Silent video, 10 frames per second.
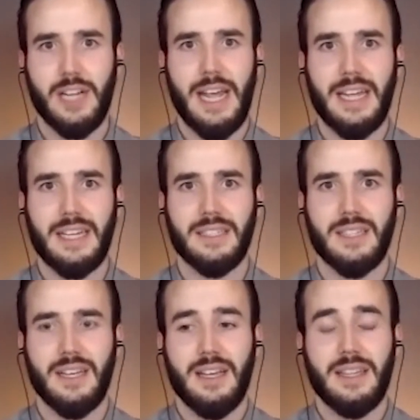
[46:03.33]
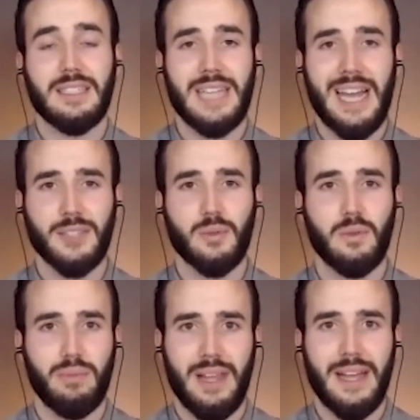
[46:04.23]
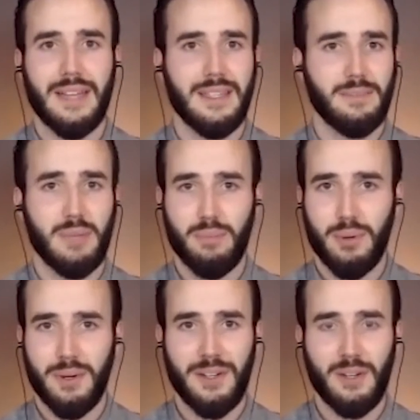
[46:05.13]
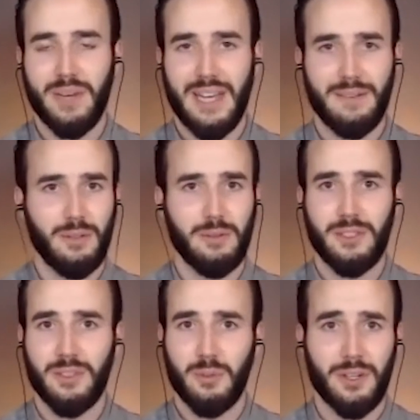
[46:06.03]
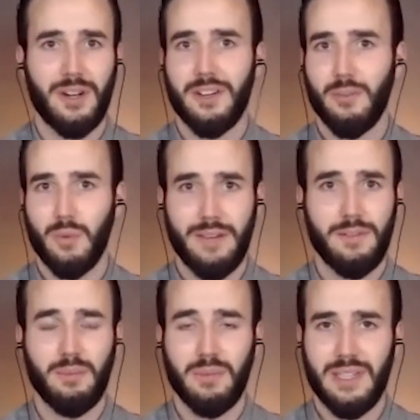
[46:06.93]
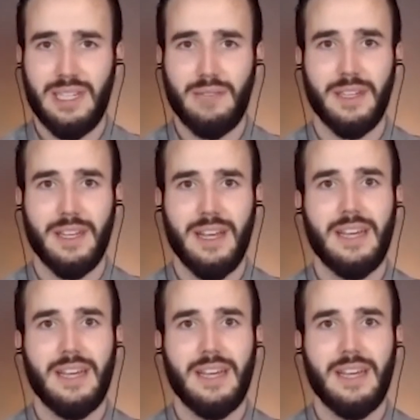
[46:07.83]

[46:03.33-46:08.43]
And this natural plant that has been put here by evolution or God or whatever you believe in